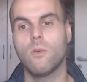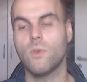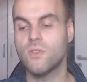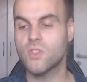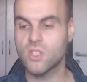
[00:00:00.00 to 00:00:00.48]

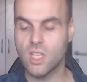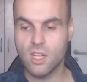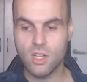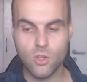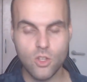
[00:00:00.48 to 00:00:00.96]
We've seen
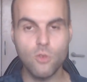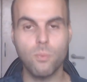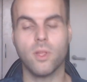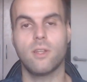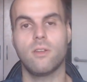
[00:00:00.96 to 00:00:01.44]
it,
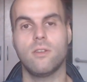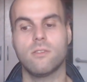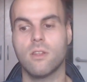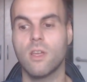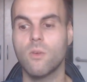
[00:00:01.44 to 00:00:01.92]
Uplay does
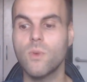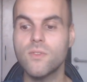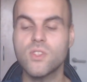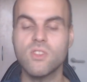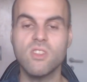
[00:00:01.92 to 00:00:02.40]
it.
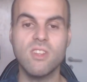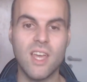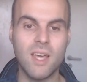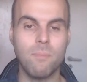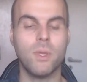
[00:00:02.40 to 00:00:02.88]
We've seen
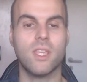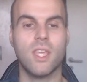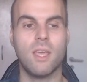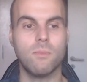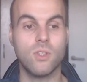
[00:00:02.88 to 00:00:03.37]
Epic
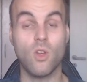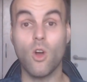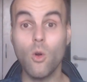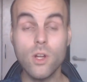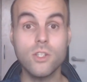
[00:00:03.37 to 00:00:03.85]
Games does it.
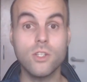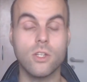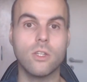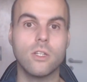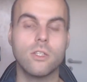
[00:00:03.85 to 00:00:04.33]

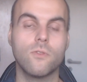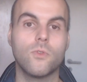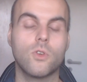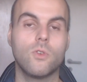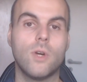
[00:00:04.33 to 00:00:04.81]
Origin does it, for
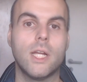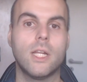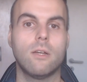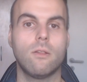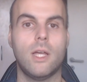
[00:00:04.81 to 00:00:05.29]
crying
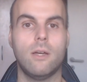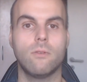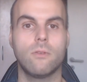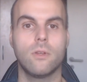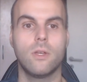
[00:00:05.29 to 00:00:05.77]
out loud.
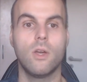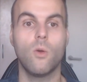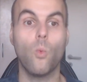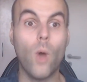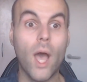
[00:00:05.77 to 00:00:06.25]

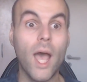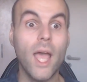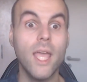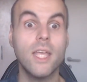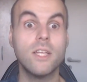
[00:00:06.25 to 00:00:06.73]

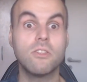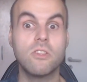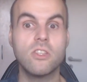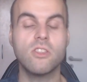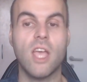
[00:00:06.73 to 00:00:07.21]
Why is
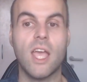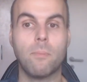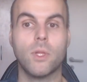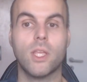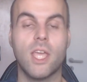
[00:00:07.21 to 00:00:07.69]
this
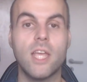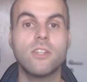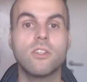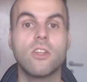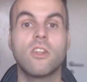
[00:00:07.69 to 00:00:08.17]

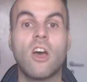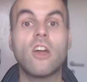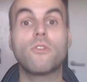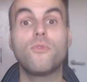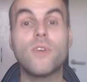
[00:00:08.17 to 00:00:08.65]
application
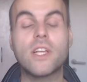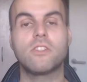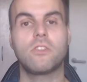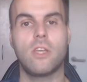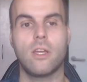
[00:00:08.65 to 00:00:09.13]
not
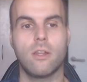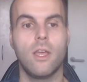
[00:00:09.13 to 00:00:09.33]
fixed yet?